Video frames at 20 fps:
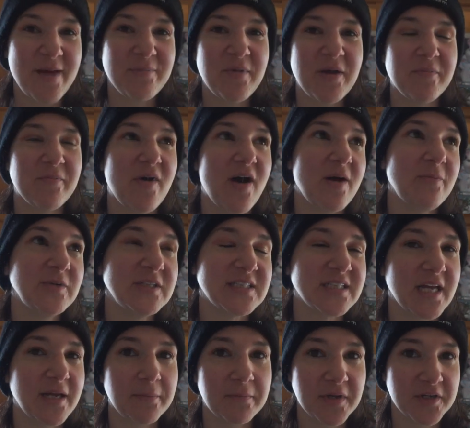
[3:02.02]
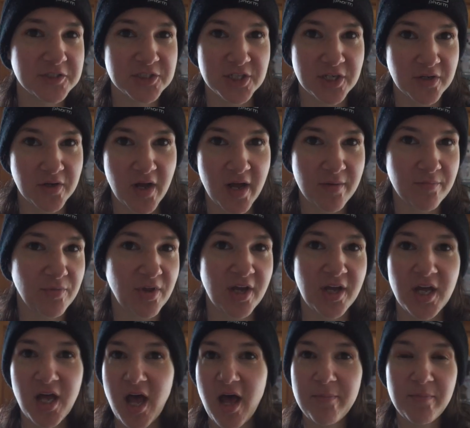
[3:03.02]
And my mom was like, Mirja, I'm
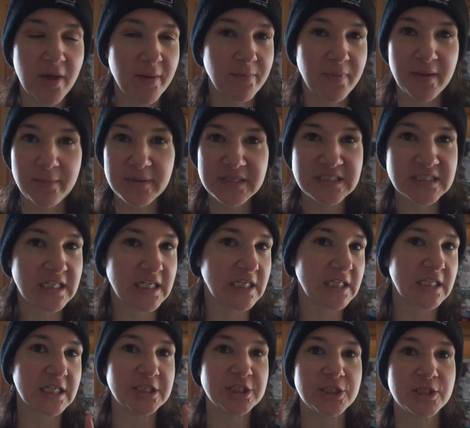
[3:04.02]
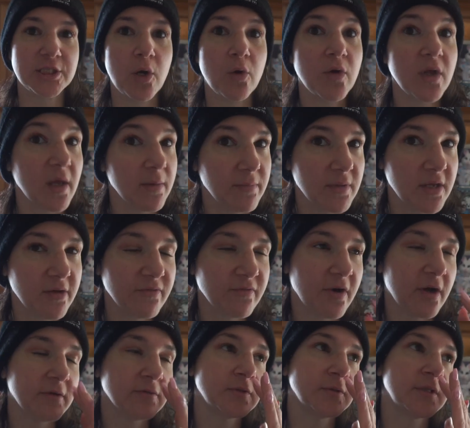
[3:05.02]
not I'm not babysitting, like don't get me
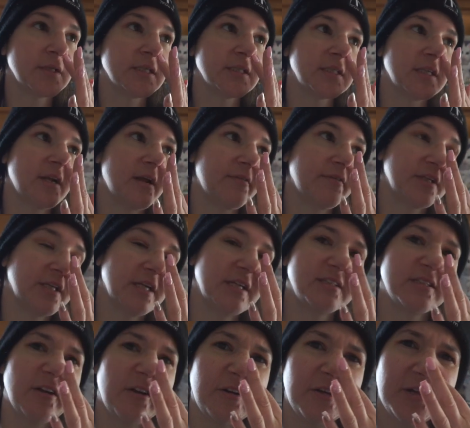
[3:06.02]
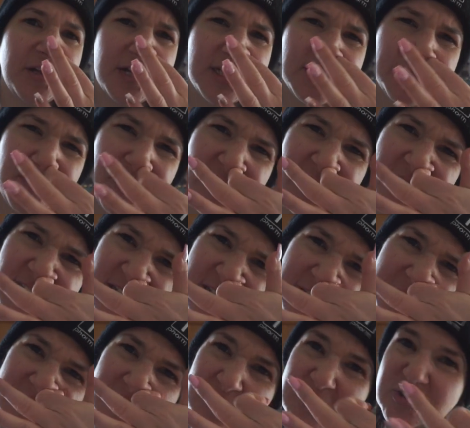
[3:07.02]
involved with this and everything. Sorry you guys, my
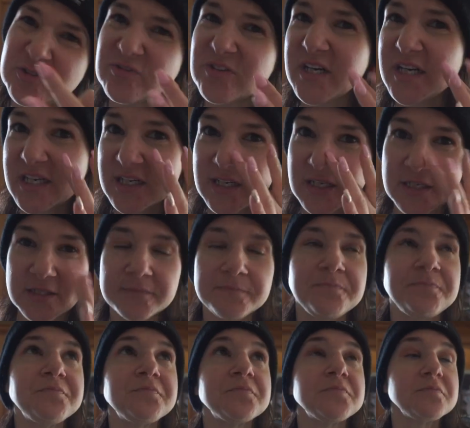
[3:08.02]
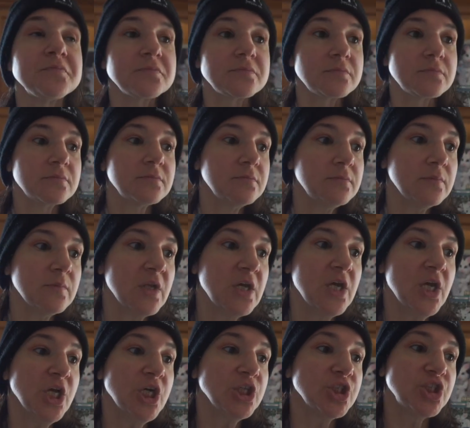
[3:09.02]
nose rang.
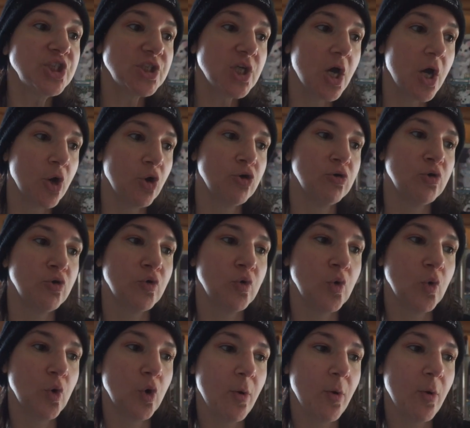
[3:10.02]
So